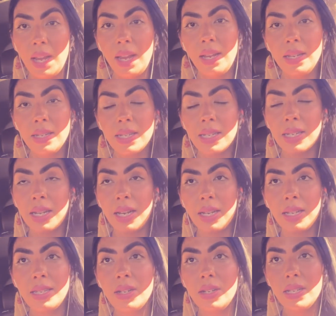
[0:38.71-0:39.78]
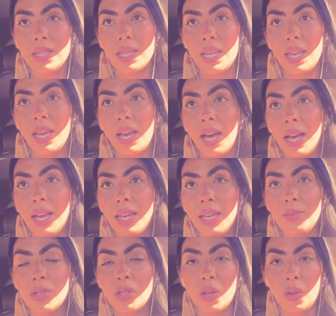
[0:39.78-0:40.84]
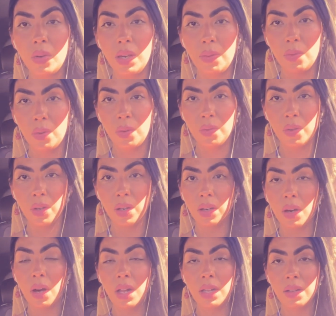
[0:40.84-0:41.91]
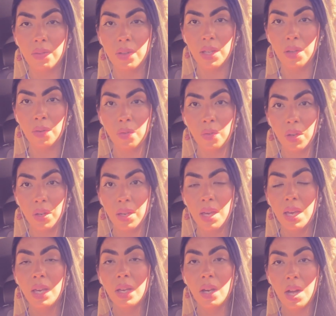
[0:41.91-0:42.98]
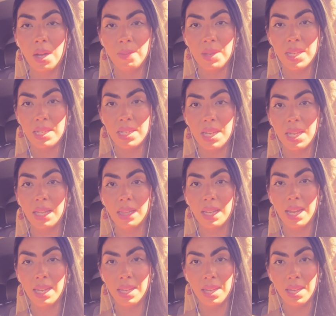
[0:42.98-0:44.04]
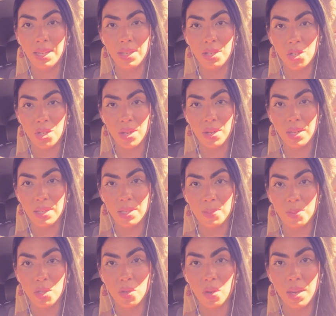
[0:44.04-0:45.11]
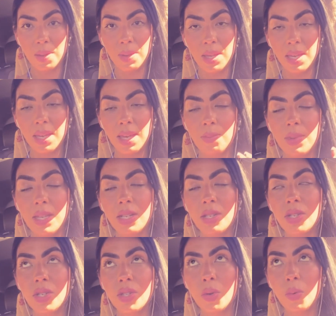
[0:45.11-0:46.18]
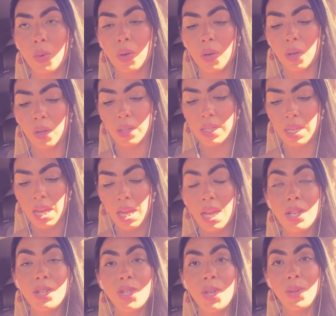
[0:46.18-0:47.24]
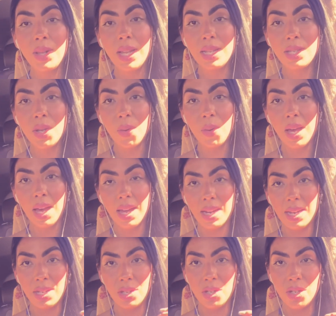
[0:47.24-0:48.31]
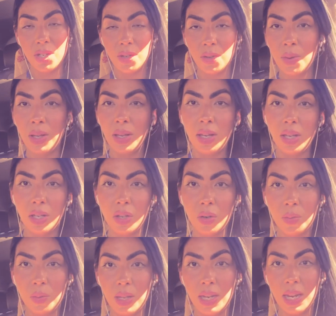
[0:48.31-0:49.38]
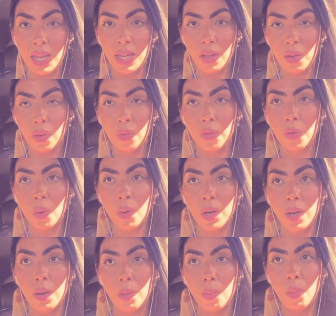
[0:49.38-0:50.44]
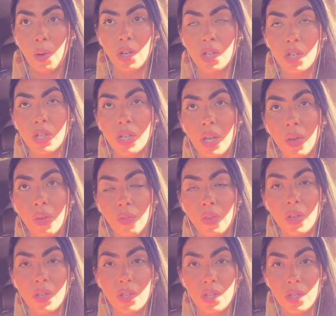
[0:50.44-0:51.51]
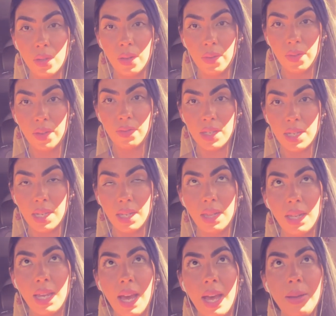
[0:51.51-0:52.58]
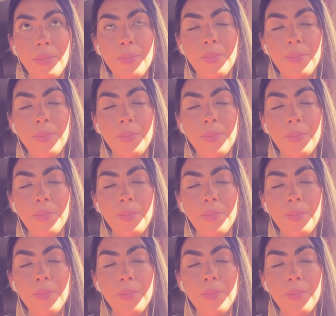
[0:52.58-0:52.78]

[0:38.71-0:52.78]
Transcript: And seriously, I am so grateful for all of you for commenting, liking, sharing, subscribing. It means the world. So let's go ahead and do your reading for March 1st through the 15th. Yeah?